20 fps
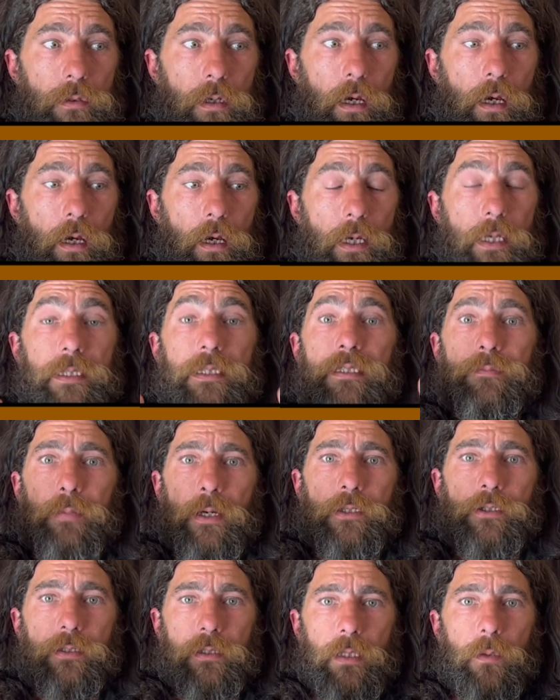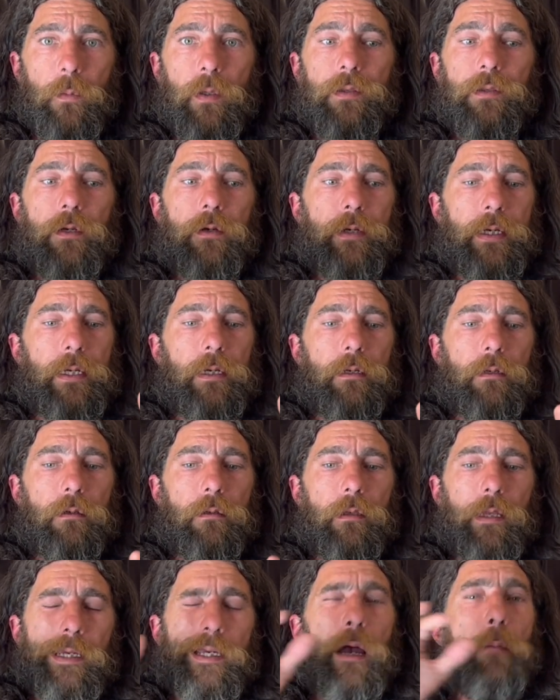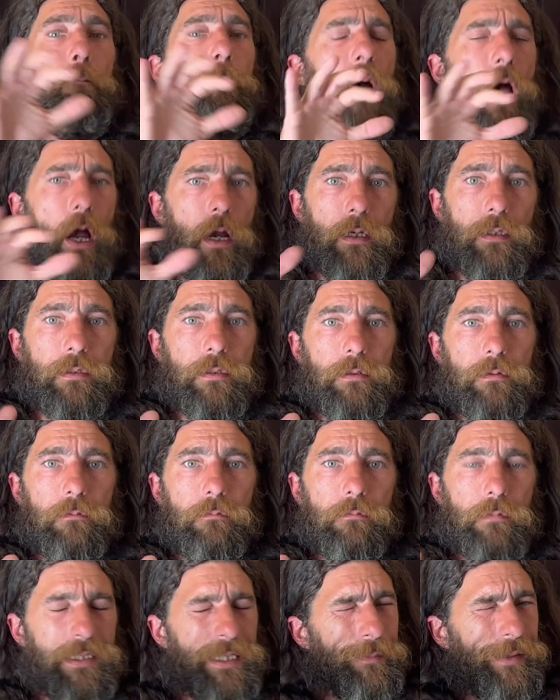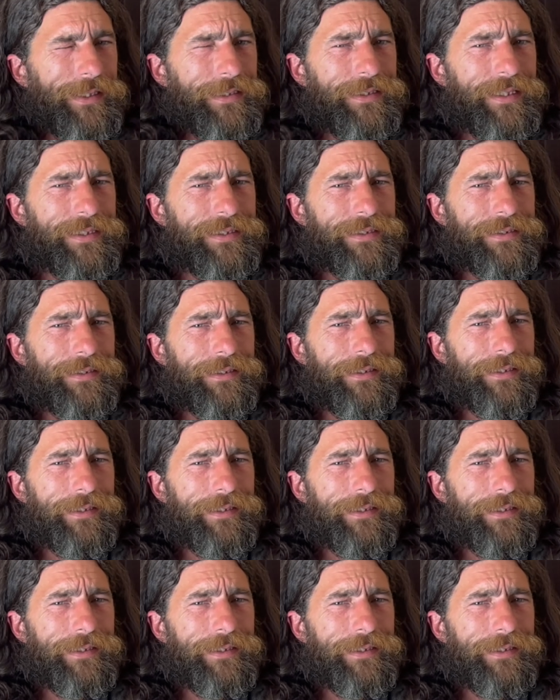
uh, especially when they're in like a box. Does that make sense?